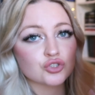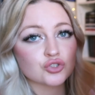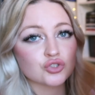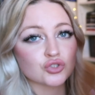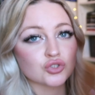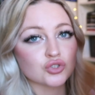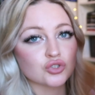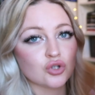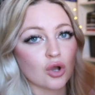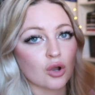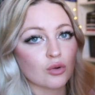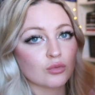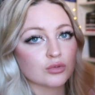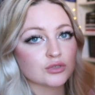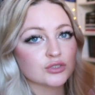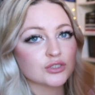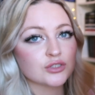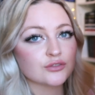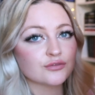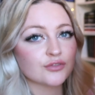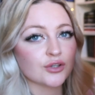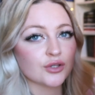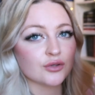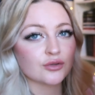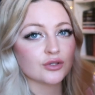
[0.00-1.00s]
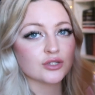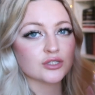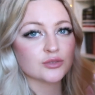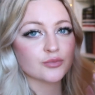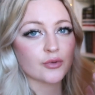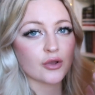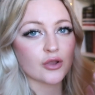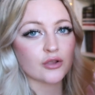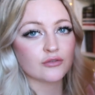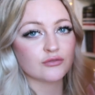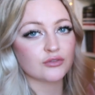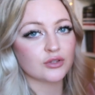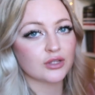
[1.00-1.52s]
does not want to focus,
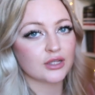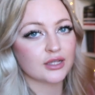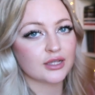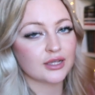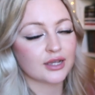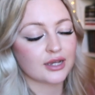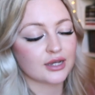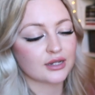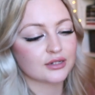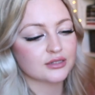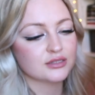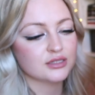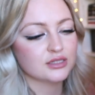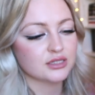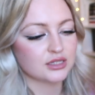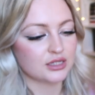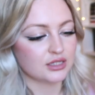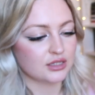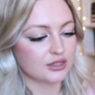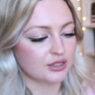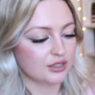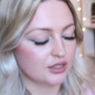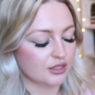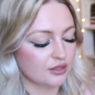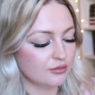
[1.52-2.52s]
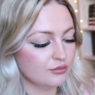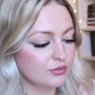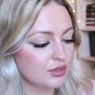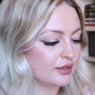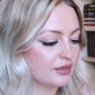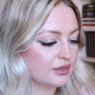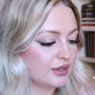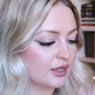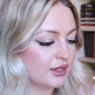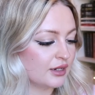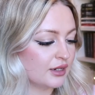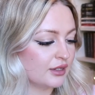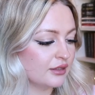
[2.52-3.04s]
but hopefully you can kind of see them.
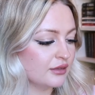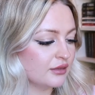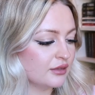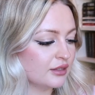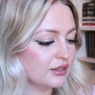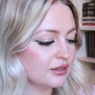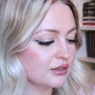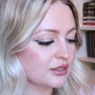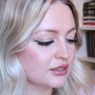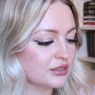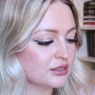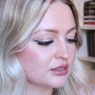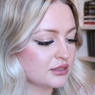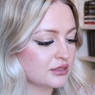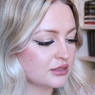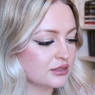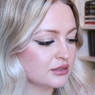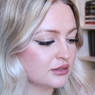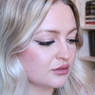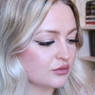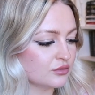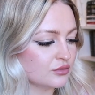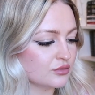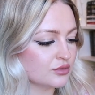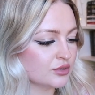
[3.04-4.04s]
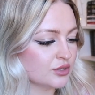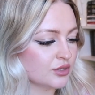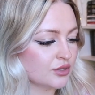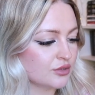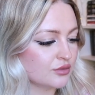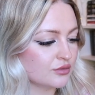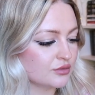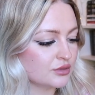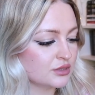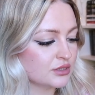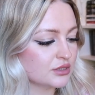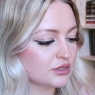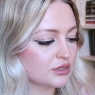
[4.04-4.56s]
And then I think this is
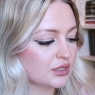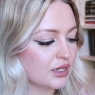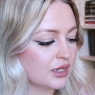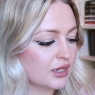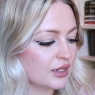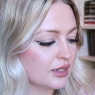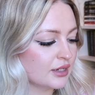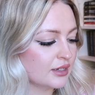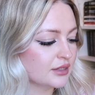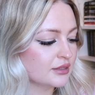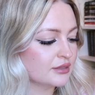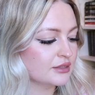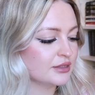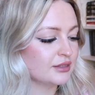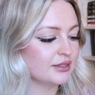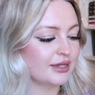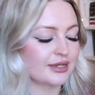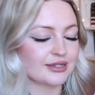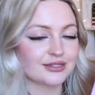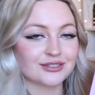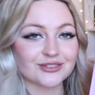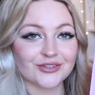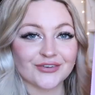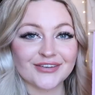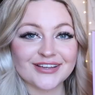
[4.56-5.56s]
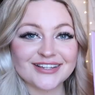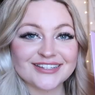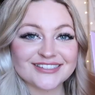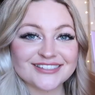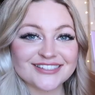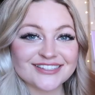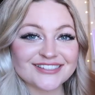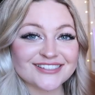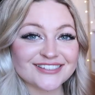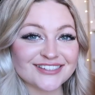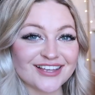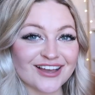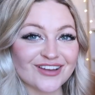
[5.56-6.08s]
also signed. Yeah, so it is
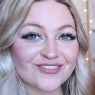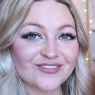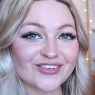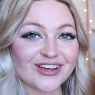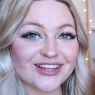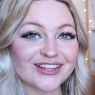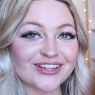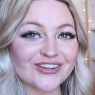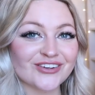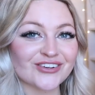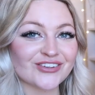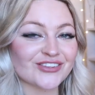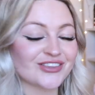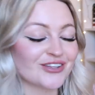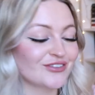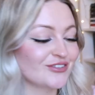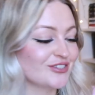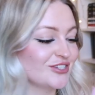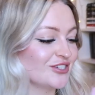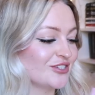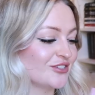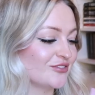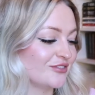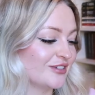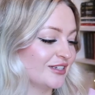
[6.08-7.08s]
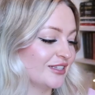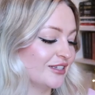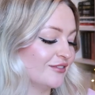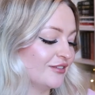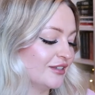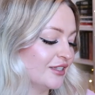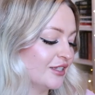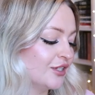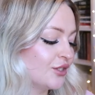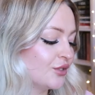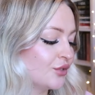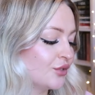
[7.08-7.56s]
signed by the author, which is really, really